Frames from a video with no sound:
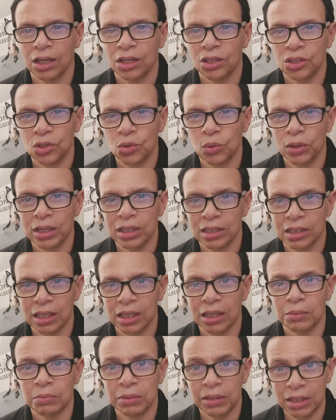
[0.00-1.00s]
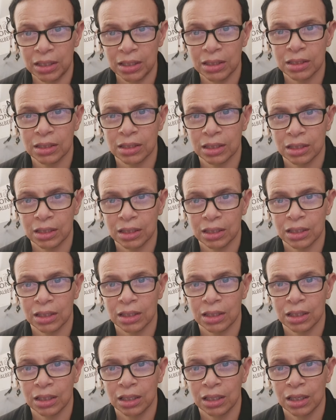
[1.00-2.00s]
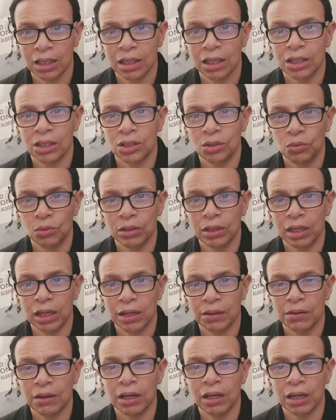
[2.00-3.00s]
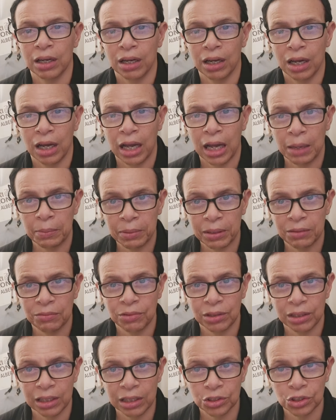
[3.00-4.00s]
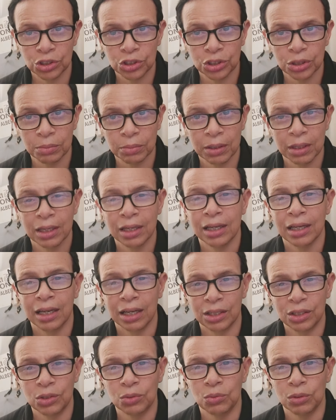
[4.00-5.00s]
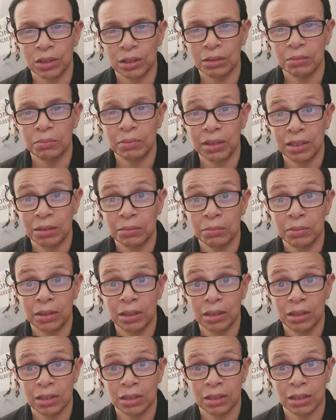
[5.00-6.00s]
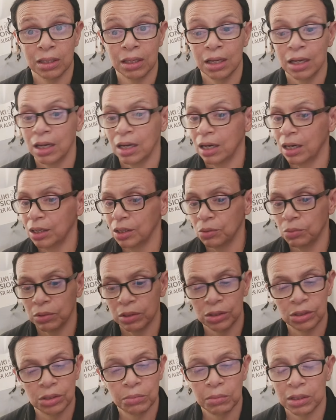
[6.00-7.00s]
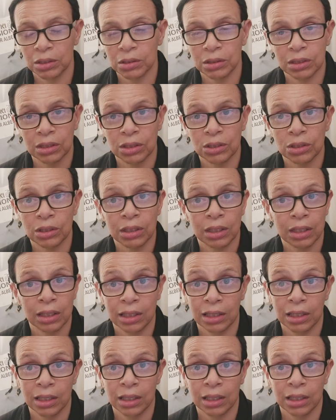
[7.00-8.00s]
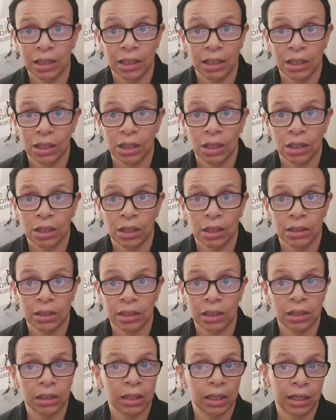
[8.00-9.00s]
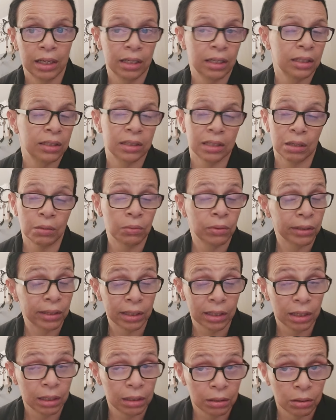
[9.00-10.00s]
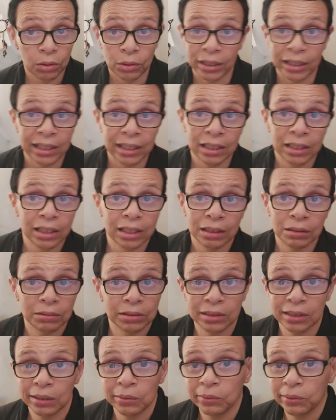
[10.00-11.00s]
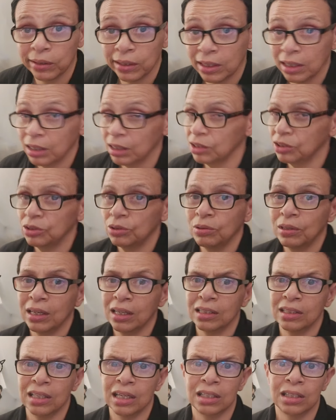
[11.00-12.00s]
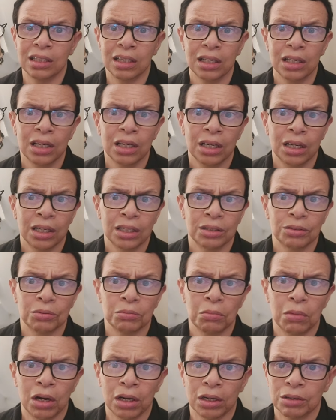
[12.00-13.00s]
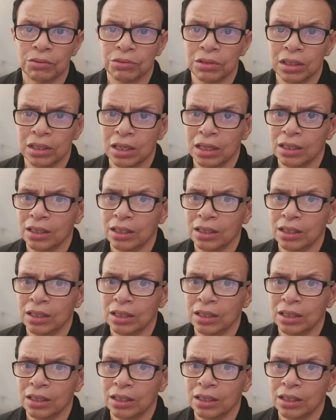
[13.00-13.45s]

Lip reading: You want to say a peace. You want to have a happy relationship, and you want to be at peace. Otherwise, you might as well just tell her, "Hey, it's not working out," or "He not, it's not working out," because you can't take the mockery.